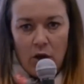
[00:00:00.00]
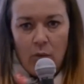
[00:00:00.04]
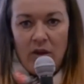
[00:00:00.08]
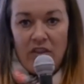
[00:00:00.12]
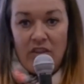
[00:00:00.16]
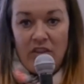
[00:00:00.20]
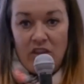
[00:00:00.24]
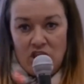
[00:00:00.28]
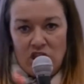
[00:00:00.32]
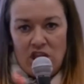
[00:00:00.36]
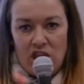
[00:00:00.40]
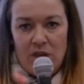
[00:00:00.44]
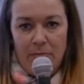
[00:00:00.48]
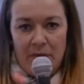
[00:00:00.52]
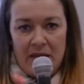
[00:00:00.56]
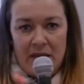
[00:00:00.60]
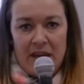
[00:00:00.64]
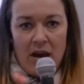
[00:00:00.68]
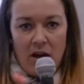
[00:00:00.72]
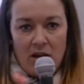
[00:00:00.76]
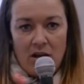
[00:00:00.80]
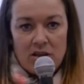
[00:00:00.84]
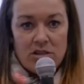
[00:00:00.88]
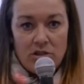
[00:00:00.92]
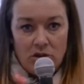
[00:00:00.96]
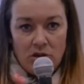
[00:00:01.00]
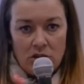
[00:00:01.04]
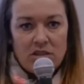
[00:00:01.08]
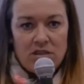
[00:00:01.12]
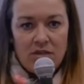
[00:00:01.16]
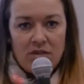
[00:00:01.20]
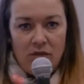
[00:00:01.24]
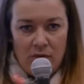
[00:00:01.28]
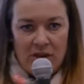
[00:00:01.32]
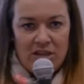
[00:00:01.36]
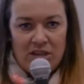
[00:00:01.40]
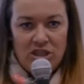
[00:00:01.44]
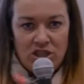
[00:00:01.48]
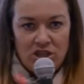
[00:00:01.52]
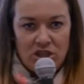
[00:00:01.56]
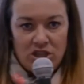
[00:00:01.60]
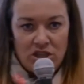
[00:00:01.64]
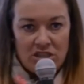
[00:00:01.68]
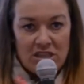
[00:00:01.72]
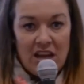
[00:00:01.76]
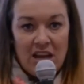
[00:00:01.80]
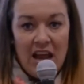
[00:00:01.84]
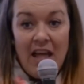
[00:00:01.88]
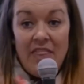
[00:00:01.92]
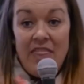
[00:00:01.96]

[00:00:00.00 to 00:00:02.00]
where the GP asks lots of questions,